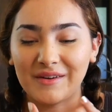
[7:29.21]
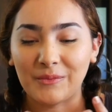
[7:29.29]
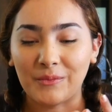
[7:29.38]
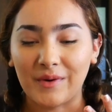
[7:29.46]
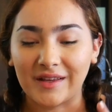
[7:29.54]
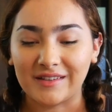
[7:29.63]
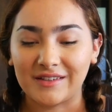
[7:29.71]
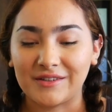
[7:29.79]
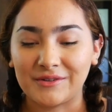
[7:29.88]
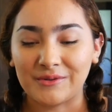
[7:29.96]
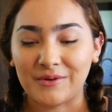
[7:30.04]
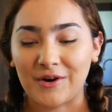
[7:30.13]
when
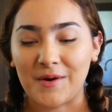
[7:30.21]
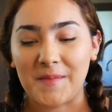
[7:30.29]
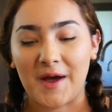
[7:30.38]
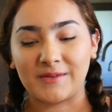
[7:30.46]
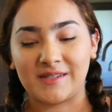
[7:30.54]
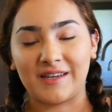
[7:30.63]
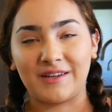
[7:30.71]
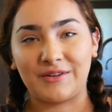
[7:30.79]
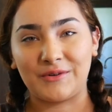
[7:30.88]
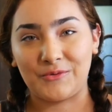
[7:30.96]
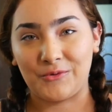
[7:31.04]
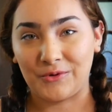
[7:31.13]
you are about to get
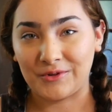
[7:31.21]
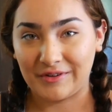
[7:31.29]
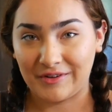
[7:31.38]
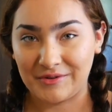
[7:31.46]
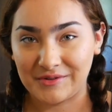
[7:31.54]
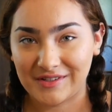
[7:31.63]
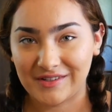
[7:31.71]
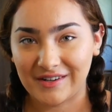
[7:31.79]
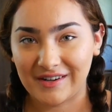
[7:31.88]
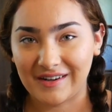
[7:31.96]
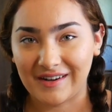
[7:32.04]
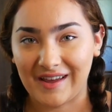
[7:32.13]
on a roller
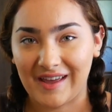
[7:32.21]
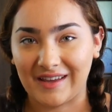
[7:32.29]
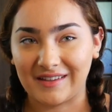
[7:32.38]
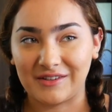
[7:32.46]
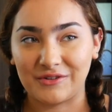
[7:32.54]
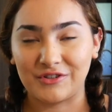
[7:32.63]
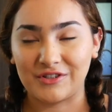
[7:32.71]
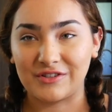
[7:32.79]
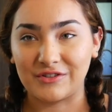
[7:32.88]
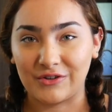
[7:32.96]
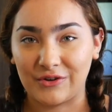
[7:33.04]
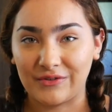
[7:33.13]
coaster and you're just
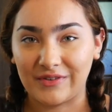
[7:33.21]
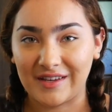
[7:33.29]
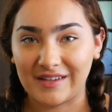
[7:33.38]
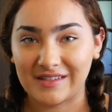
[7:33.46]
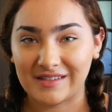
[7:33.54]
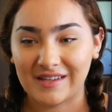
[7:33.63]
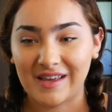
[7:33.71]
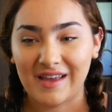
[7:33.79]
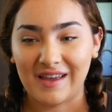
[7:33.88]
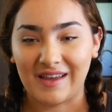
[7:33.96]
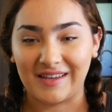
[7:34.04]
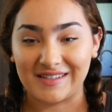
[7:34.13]
nervous
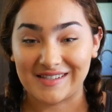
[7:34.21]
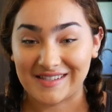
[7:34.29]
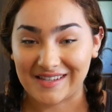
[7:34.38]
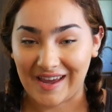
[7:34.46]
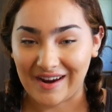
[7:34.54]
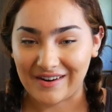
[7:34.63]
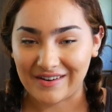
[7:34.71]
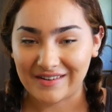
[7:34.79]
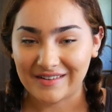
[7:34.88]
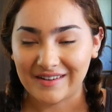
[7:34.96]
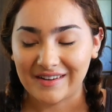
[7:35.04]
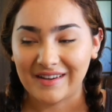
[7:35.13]
and
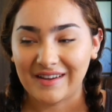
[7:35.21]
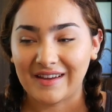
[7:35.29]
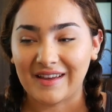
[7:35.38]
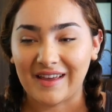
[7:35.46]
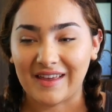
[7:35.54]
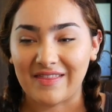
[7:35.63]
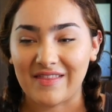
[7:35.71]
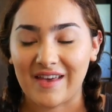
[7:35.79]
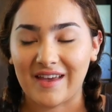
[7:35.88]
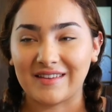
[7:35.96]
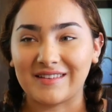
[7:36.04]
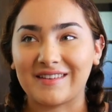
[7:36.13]
scared. And
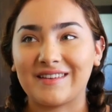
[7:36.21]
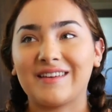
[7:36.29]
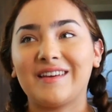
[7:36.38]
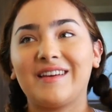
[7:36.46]
then